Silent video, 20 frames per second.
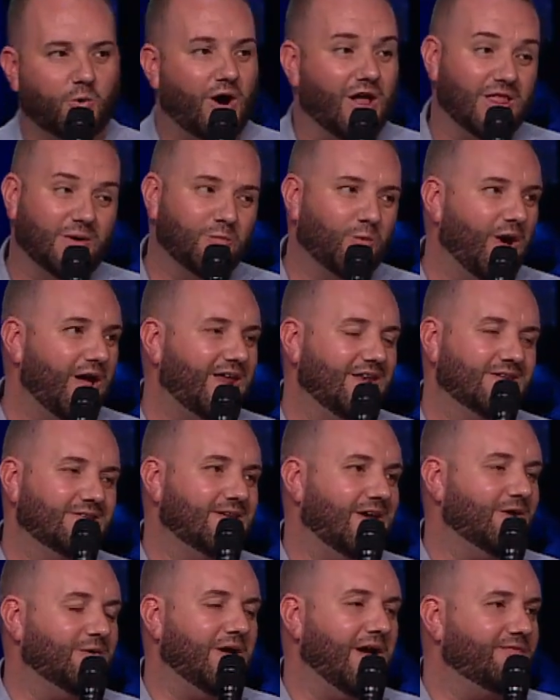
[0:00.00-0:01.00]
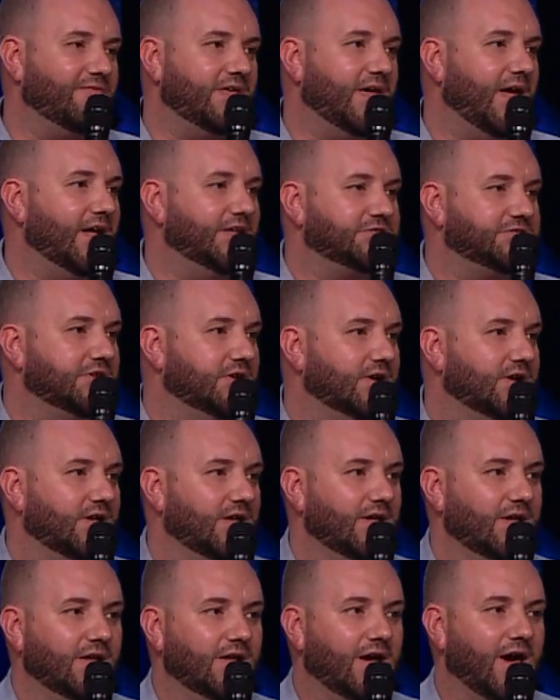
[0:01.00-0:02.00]
while I'm waiting, I don't have the answer.
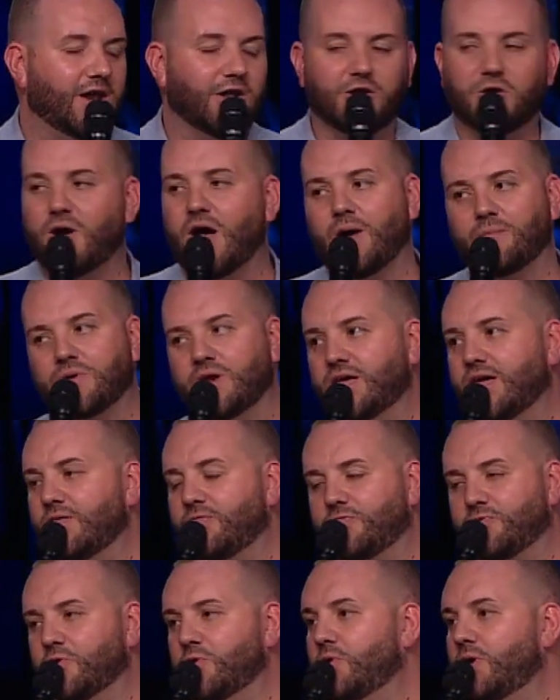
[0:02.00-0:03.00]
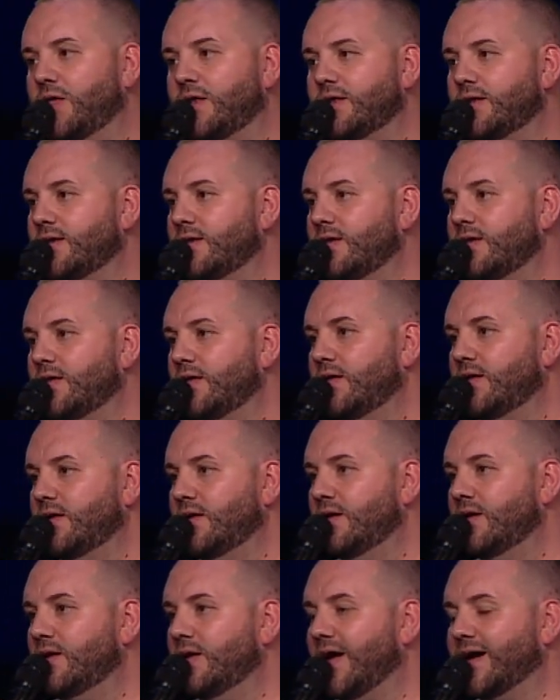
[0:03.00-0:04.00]
I don't know how I'm going to get through it.
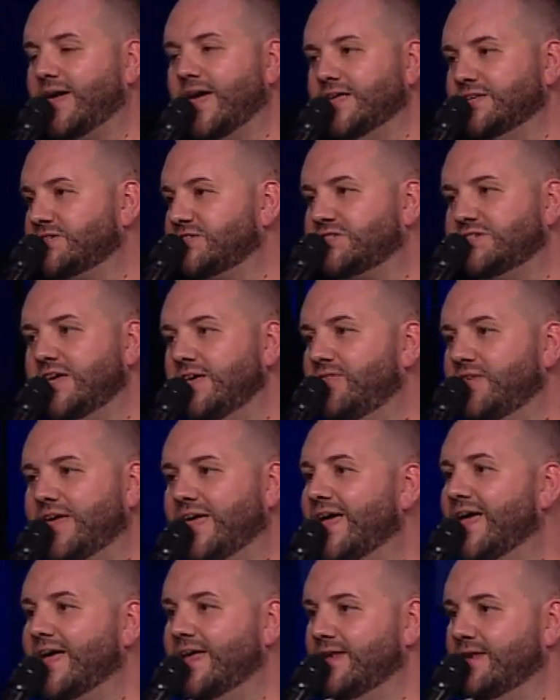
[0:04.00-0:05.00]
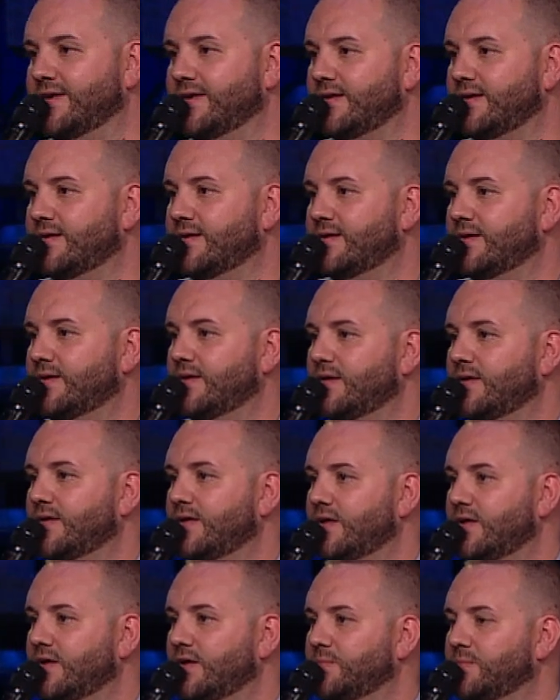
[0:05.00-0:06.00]
I can't see the end,
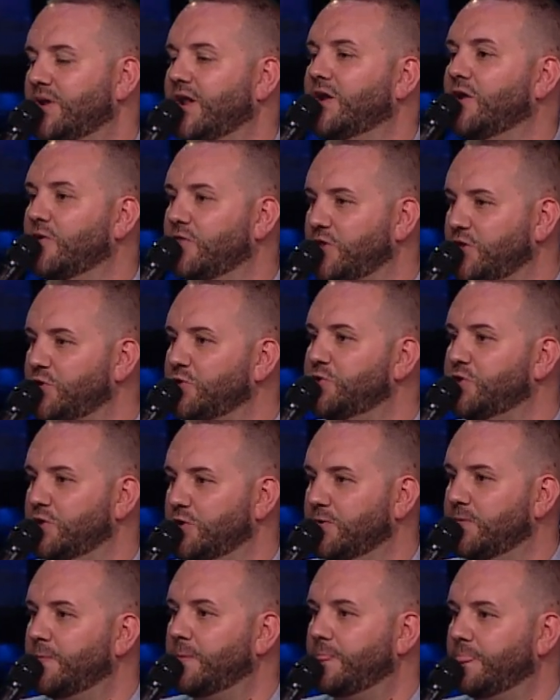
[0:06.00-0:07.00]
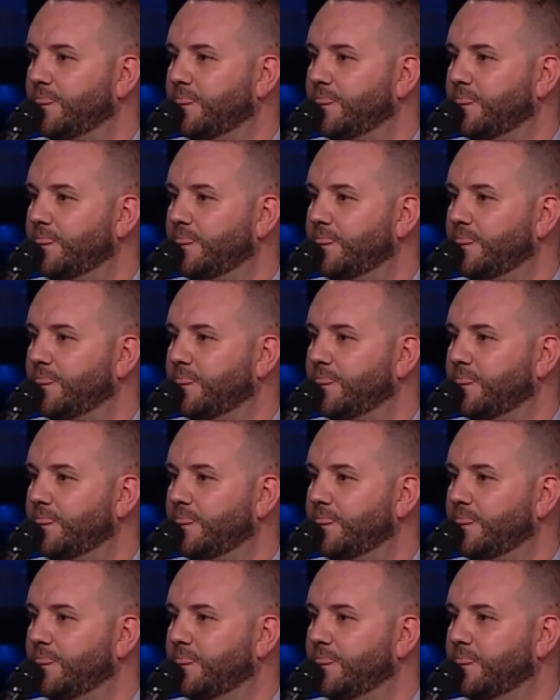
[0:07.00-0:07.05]
but I know that you do.